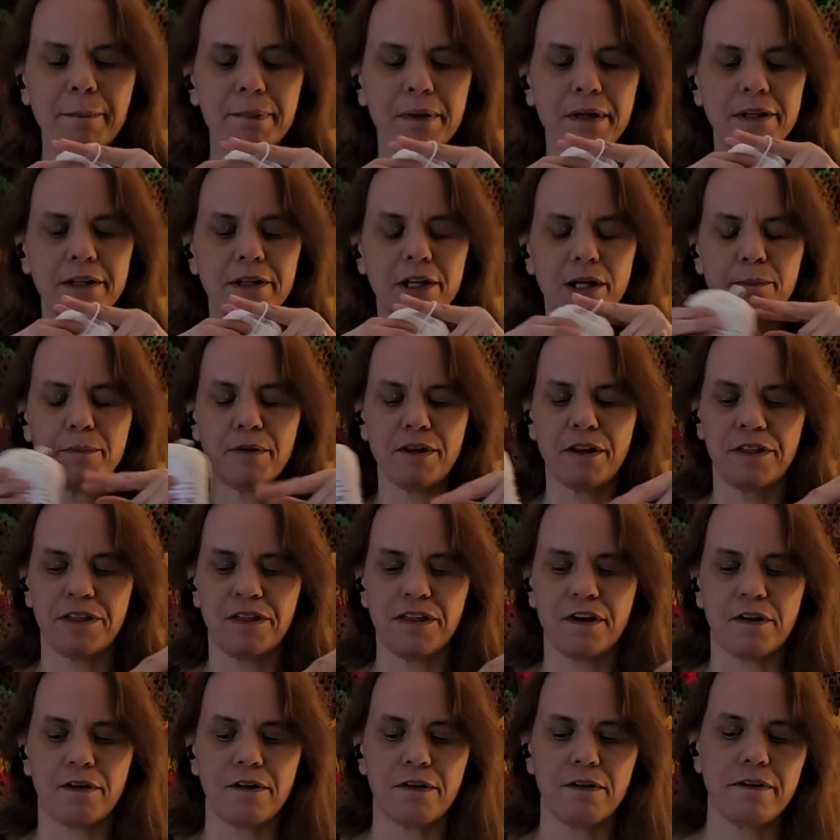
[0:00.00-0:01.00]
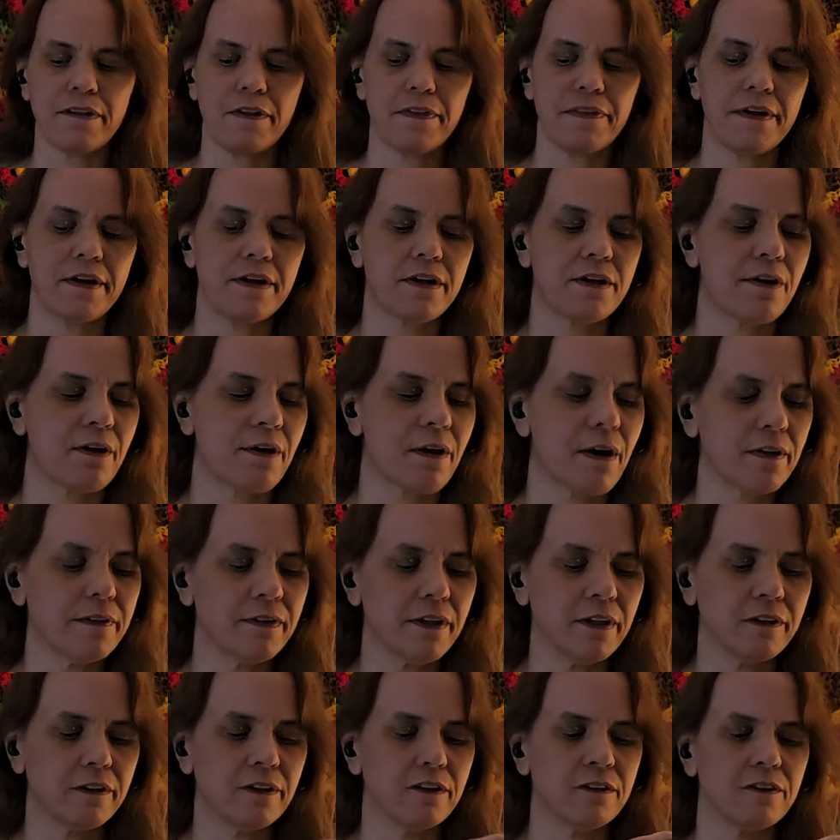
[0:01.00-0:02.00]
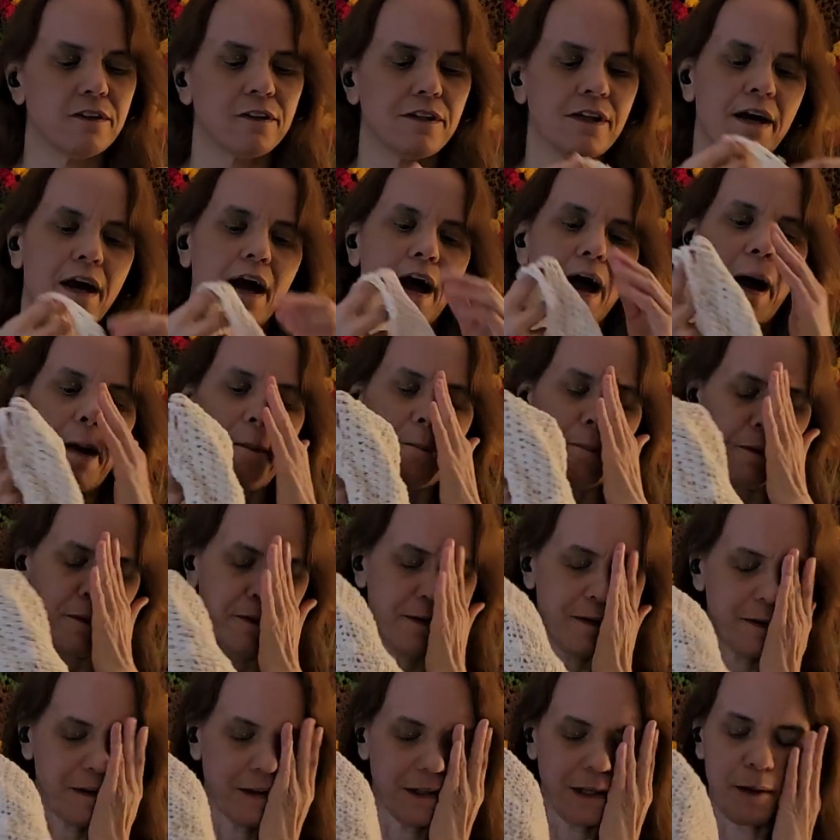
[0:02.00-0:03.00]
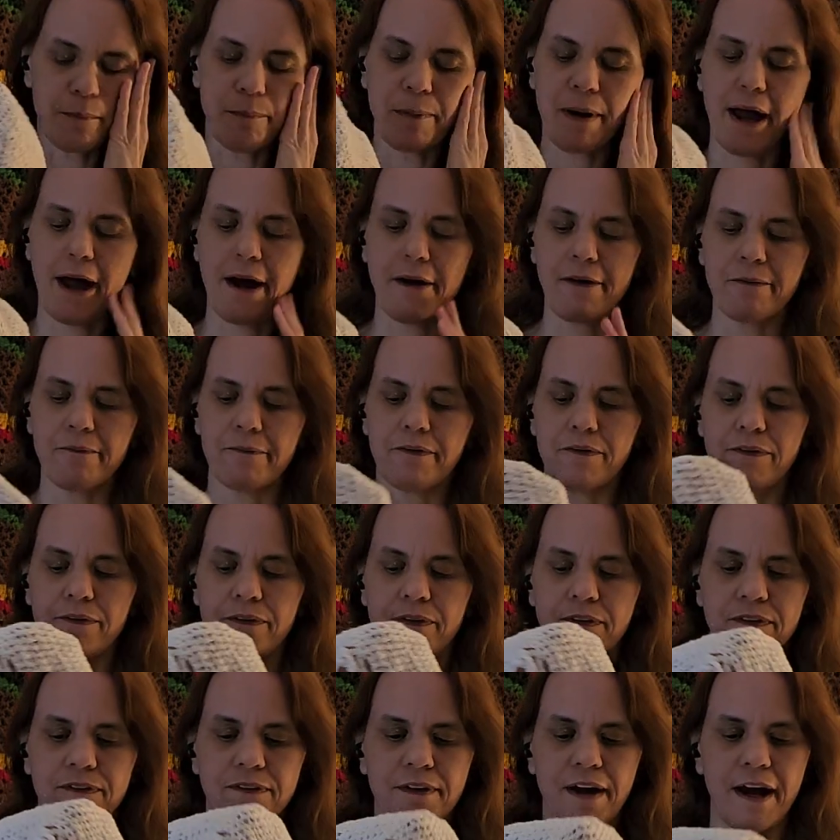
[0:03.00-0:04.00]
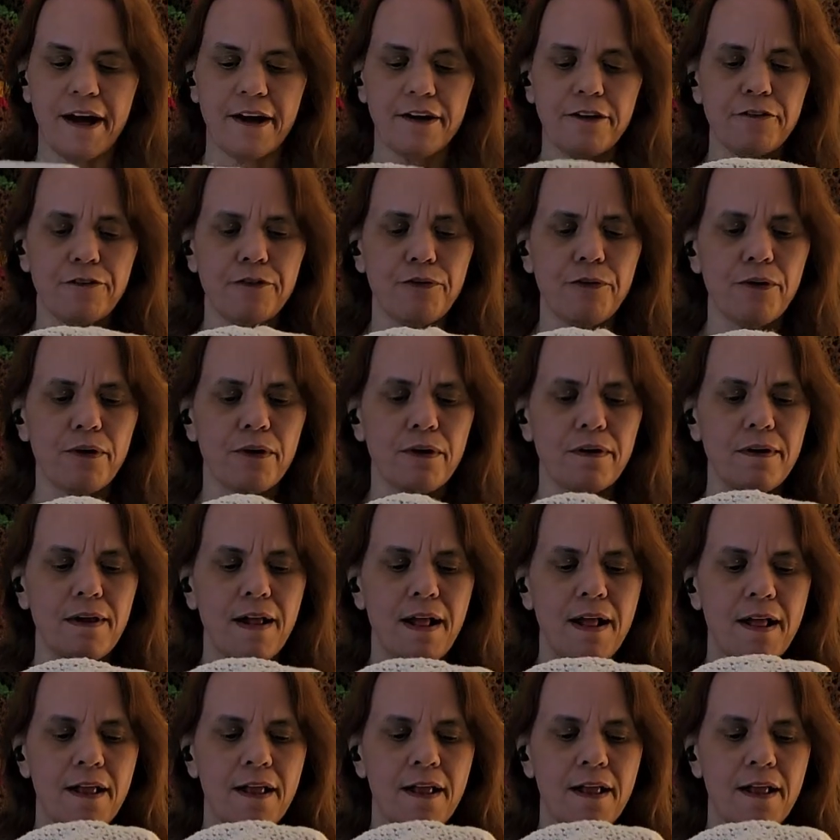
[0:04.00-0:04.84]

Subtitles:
be a little bit thicker than the yarn that this particular pattern was designed for.